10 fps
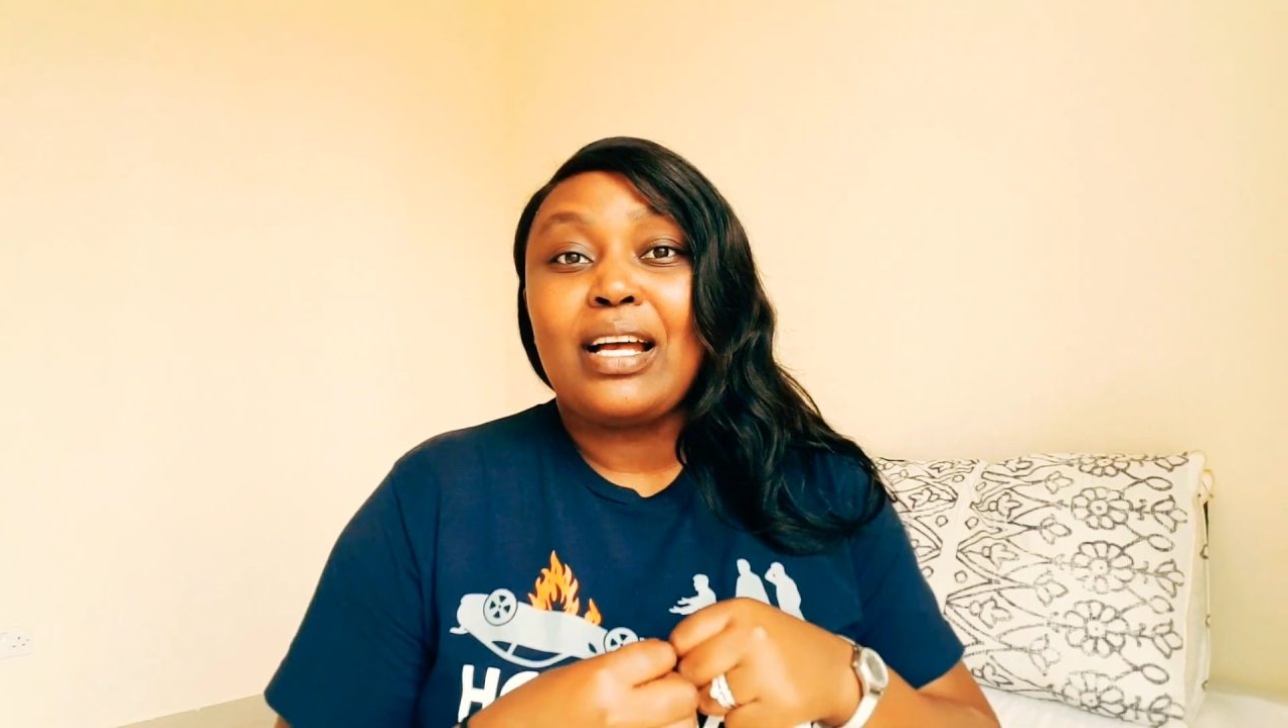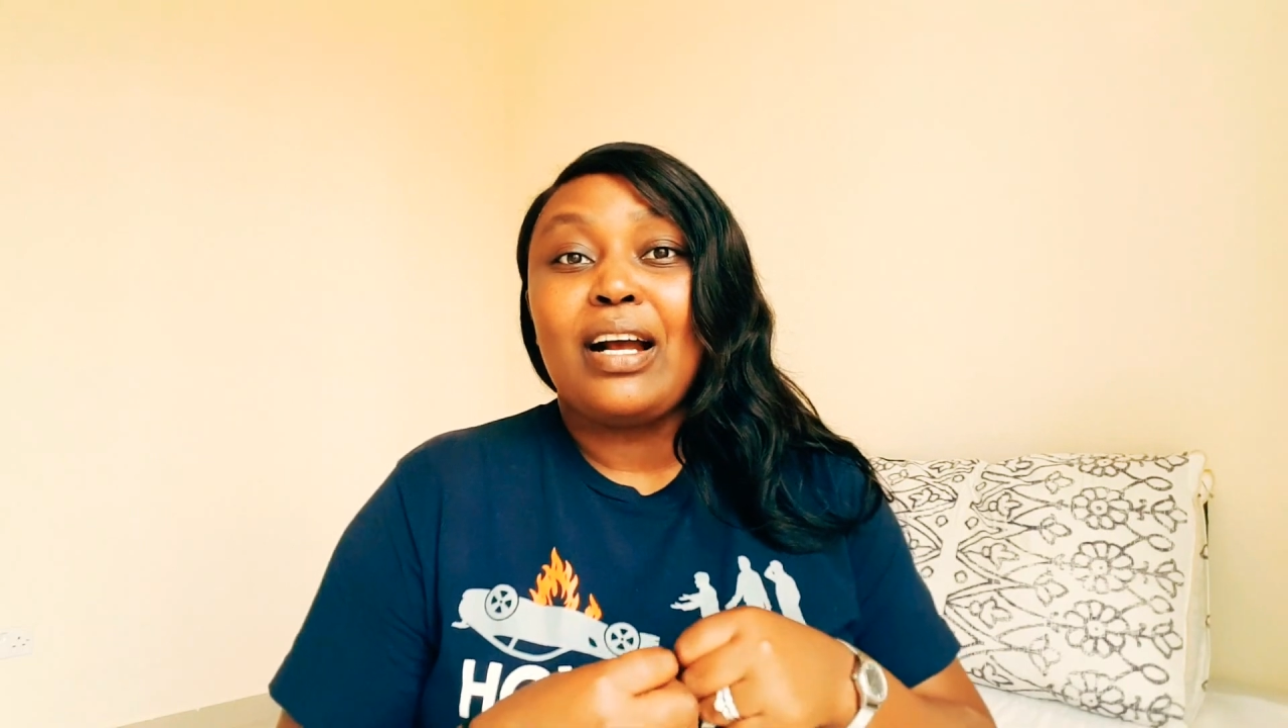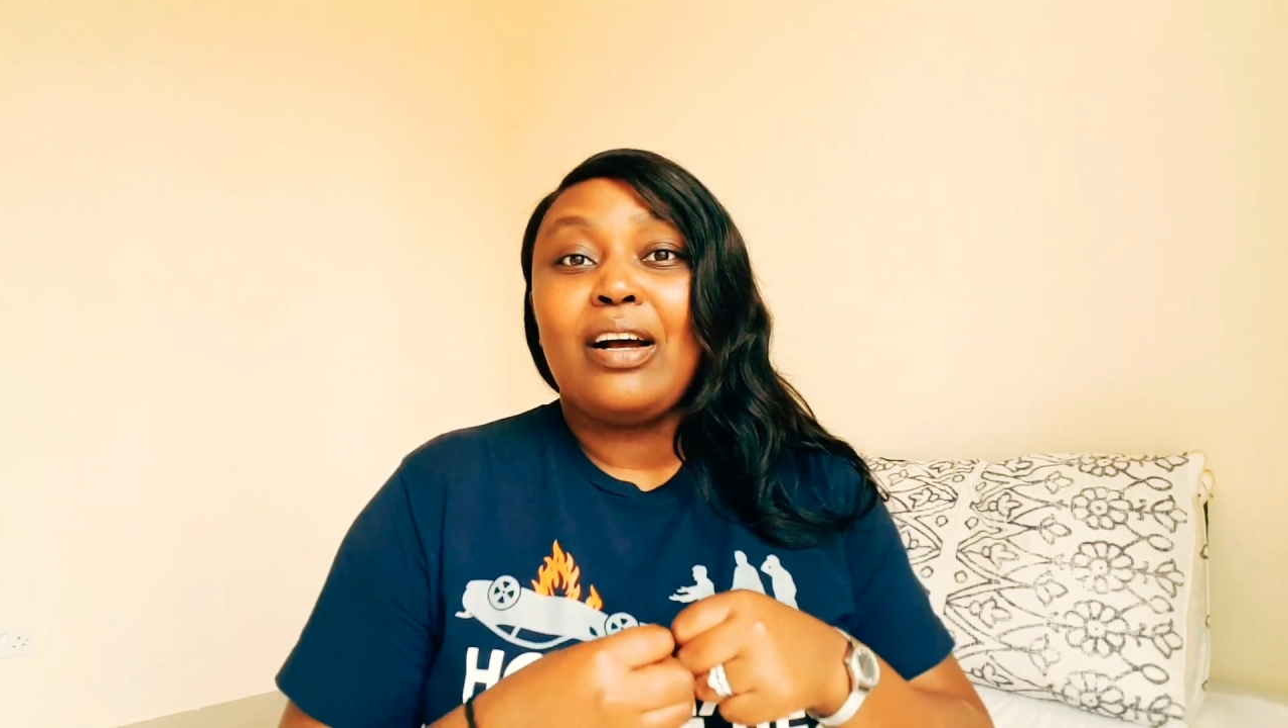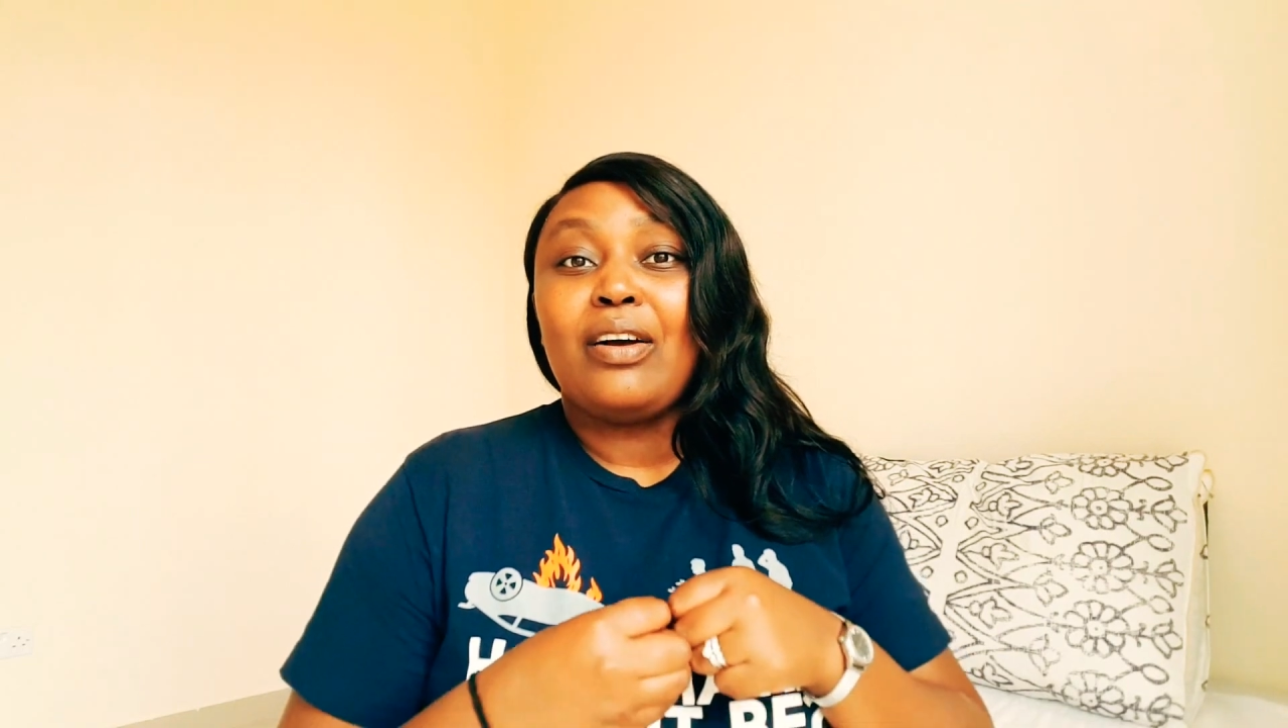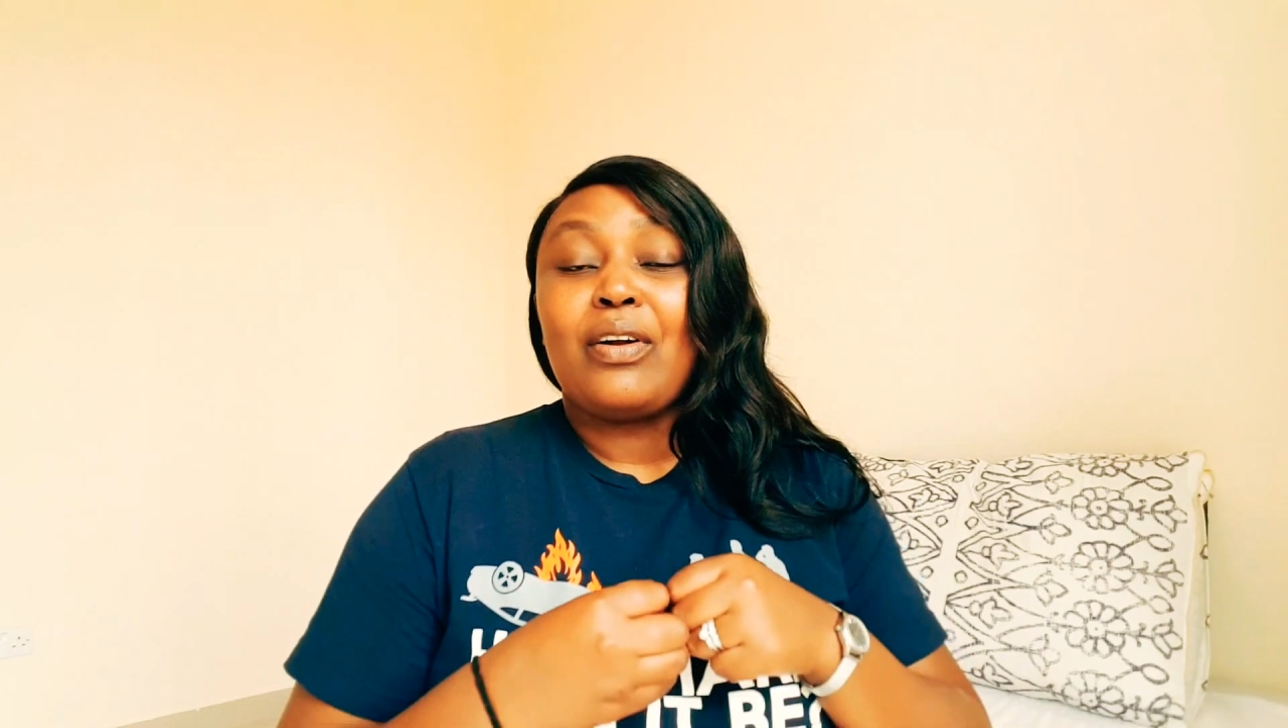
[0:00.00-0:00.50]

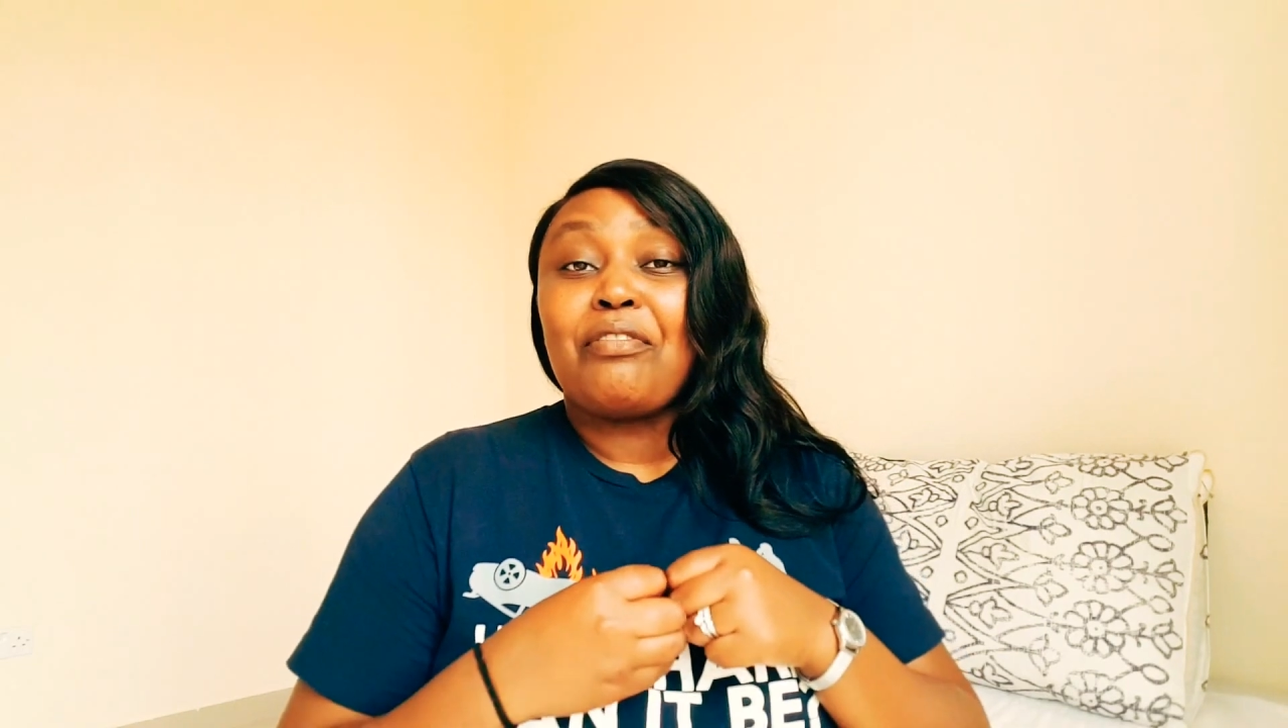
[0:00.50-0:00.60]
are